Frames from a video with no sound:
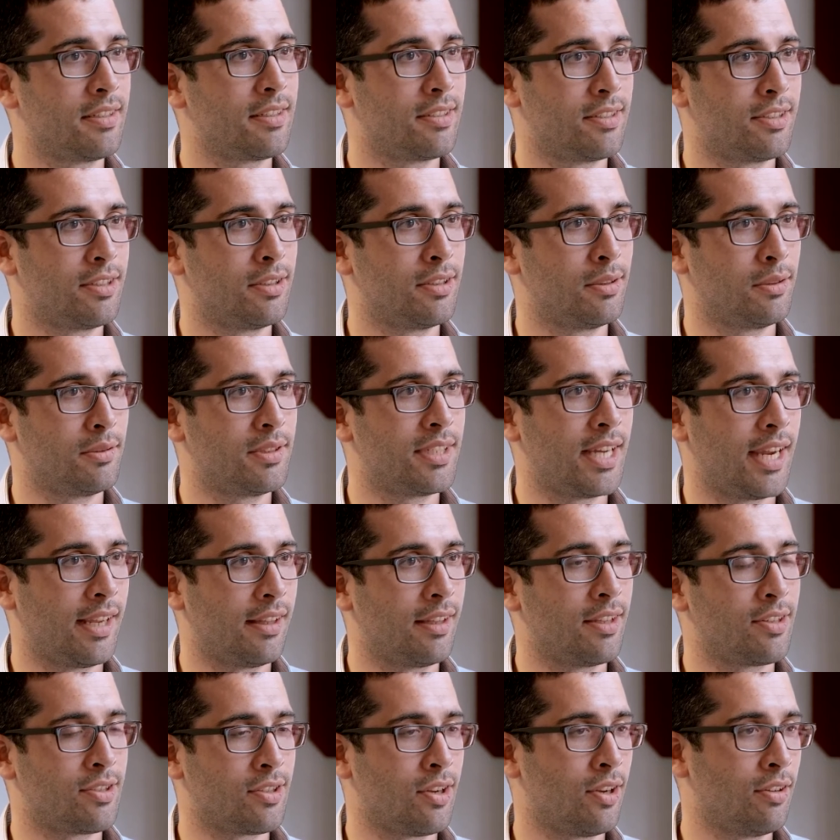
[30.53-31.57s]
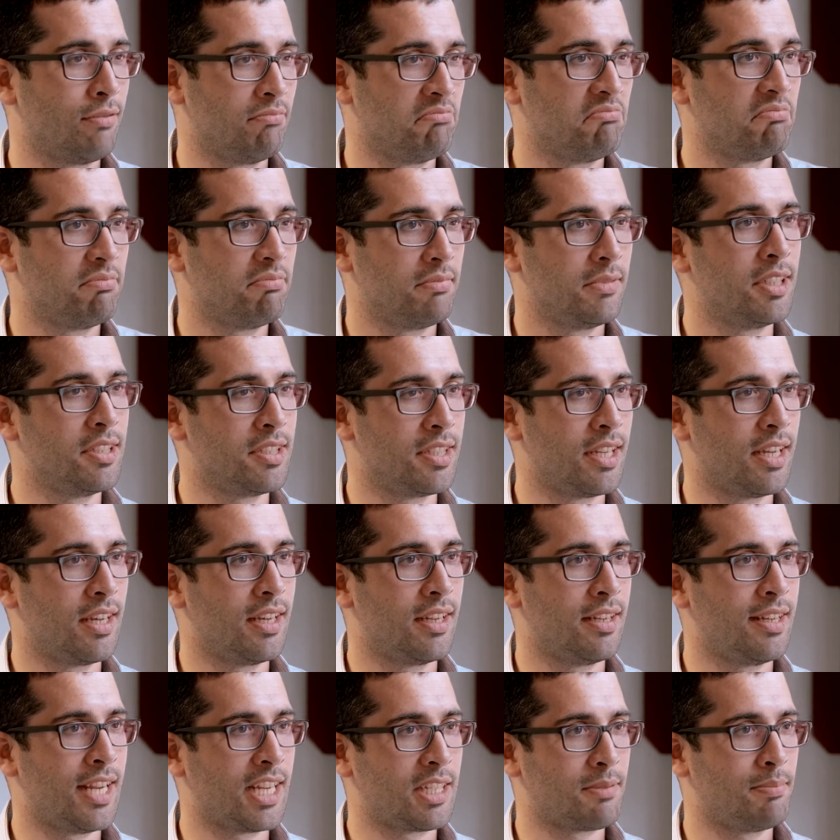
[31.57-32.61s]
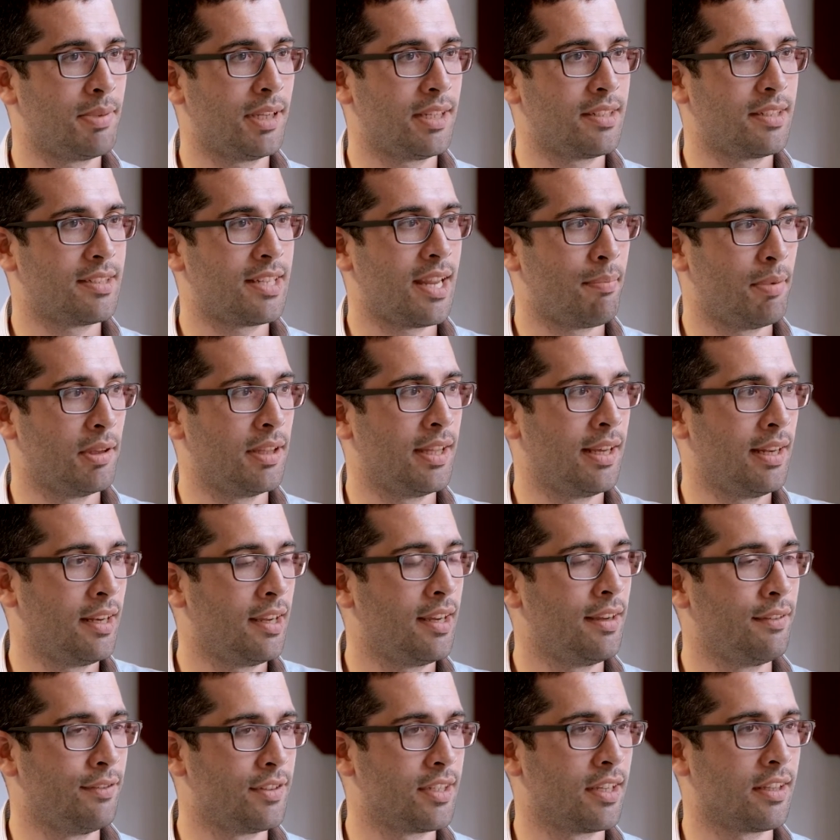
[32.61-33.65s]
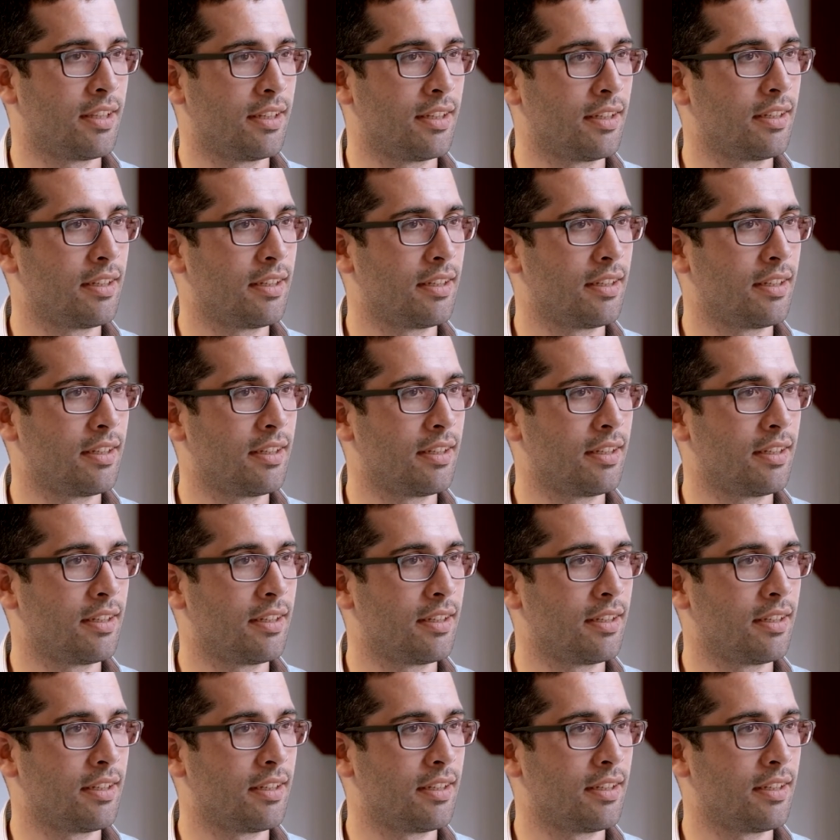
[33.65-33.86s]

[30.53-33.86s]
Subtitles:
to take this on as a next big step in their lives.